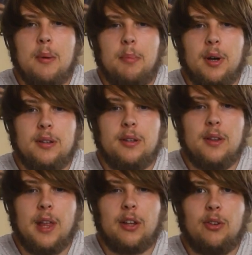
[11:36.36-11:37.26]
But
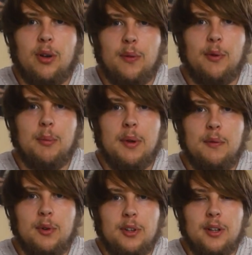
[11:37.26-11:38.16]
that's all from me
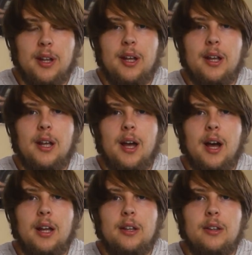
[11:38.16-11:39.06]
for today,
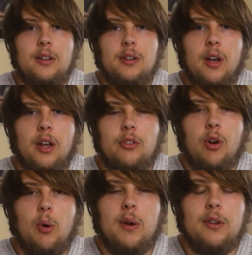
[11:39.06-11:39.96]
and as
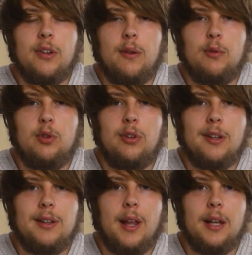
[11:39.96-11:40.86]
always, if you
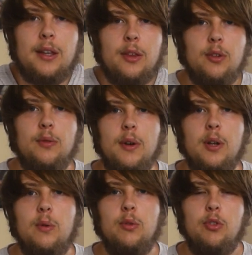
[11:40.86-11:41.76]
did like this
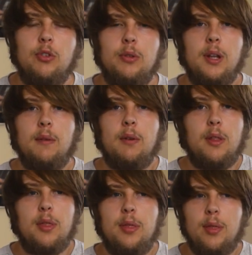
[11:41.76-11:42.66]
video, just give it a
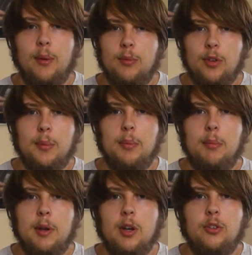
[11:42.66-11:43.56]
thumbs up
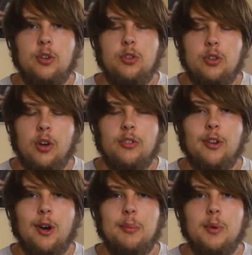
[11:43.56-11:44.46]
because it does
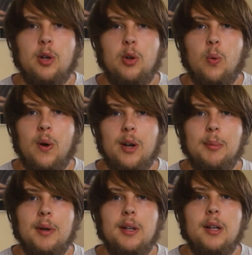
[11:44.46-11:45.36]
help me out quite a
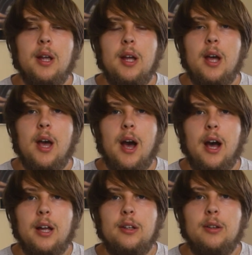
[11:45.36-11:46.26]
bit.
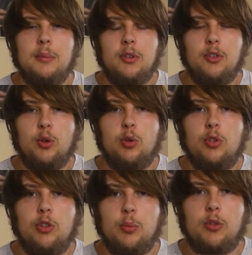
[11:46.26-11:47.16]
And make sure to
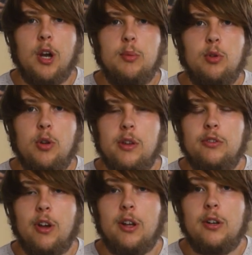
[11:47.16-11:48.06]
subscribe to the
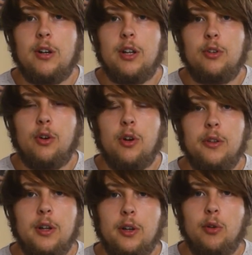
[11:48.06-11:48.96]
channel and turn on
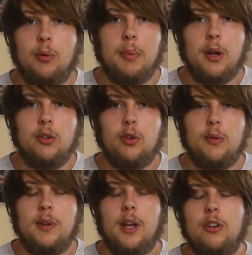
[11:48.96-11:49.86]
the little bell
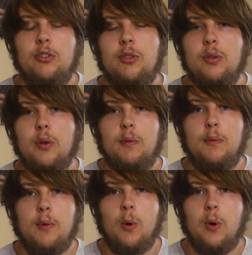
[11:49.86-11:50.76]
notification
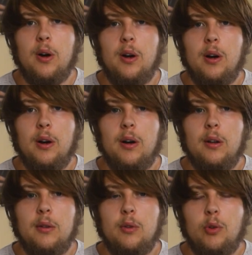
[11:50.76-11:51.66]
for
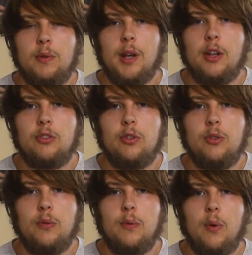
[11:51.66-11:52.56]

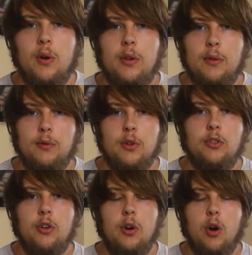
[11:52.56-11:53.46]
notifications for the
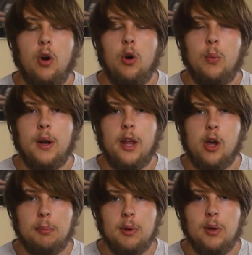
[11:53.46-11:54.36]
future or when I
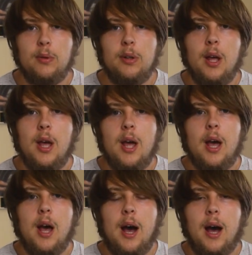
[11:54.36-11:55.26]
upload.
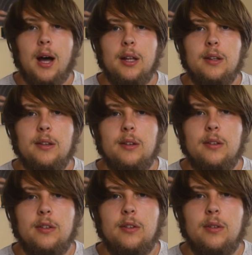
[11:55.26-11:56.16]

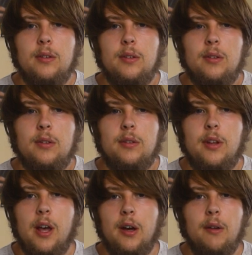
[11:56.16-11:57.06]
And
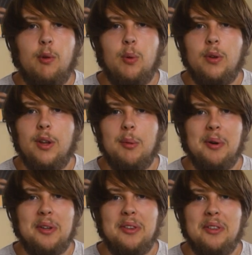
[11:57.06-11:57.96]
tell everyone
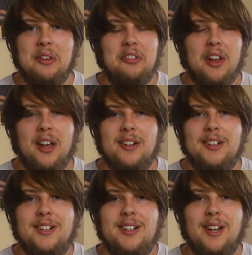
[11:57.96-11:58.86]
about the
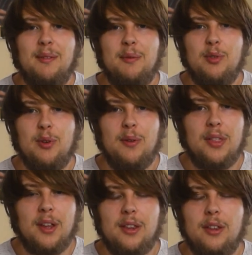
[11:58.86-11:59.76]
channel if you
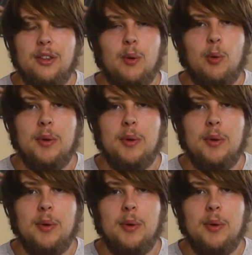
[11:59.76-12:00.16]
think that they will be